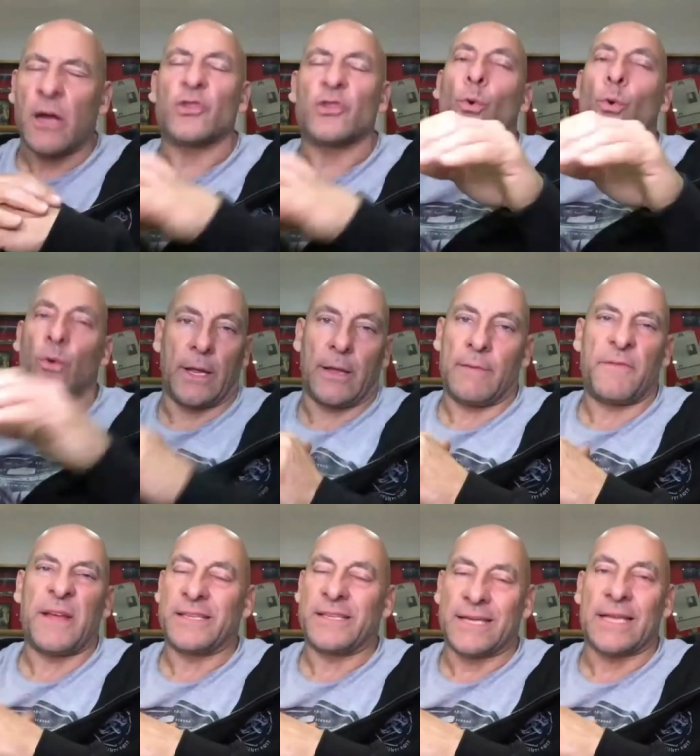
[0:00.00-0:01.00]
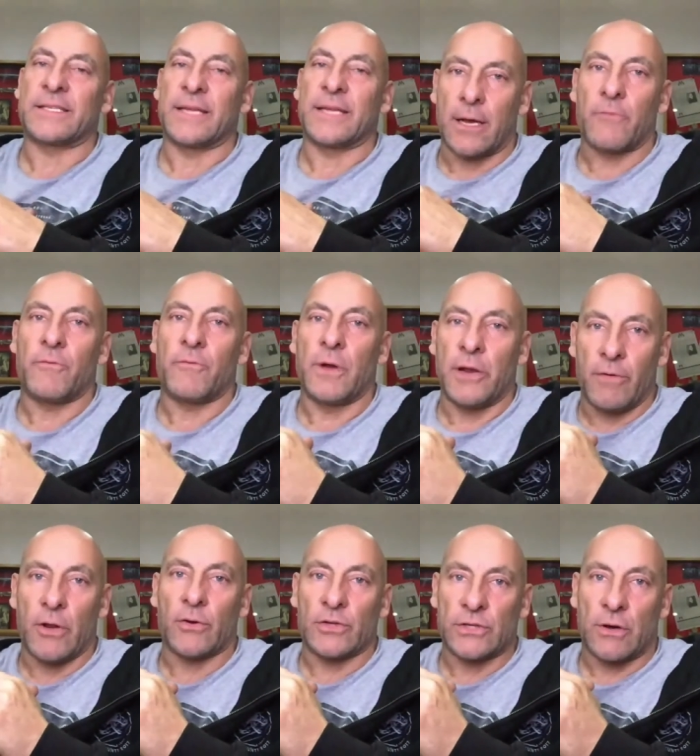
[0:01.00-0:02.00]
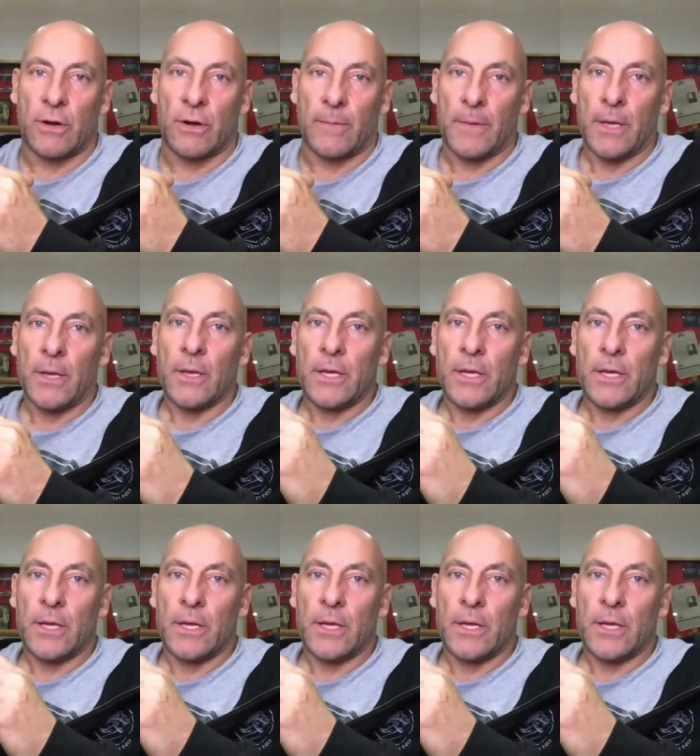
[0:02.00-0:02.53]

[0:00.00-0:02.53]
adored it, fantastic. I had a really, really good time.